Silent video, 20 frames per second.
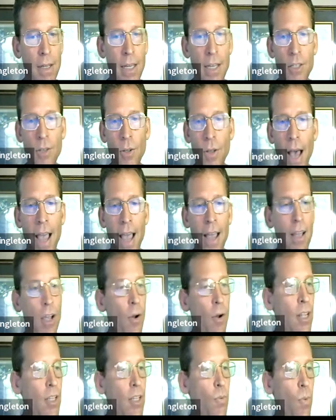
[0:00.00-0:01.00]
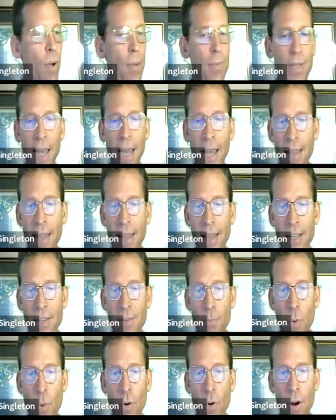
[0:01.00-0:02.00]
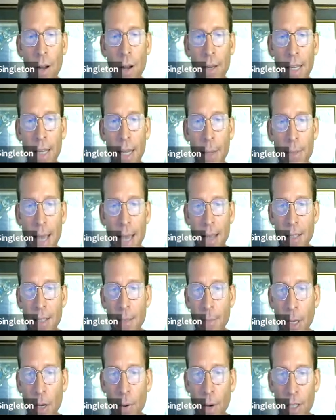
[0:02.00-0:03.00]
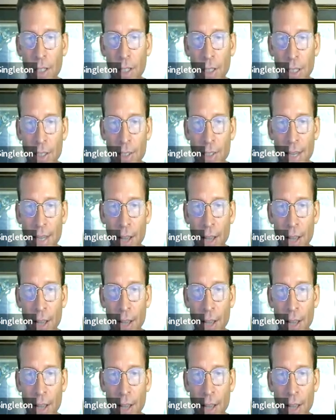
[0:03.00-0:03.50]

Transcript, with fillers: Okay, so I go to this website, and this moron keeps asking me questions.